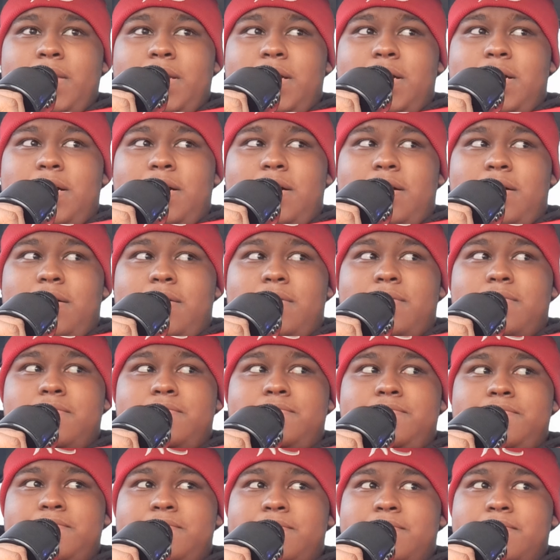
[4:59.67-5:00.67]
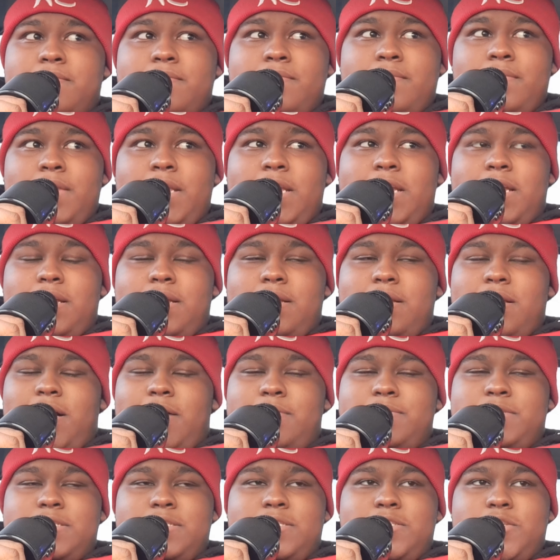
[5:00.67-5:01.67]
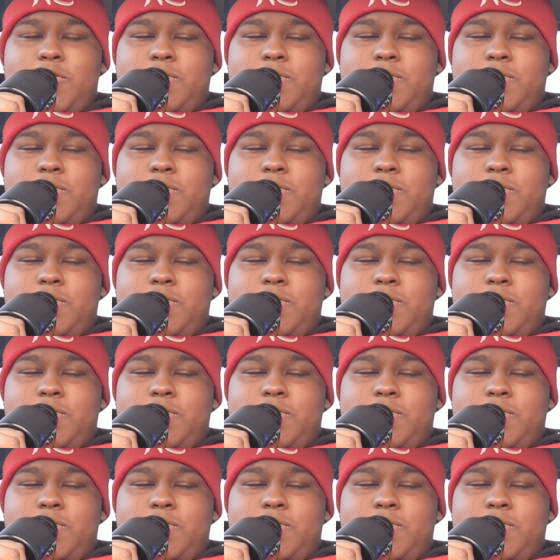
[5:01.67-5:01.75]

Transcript: I'm just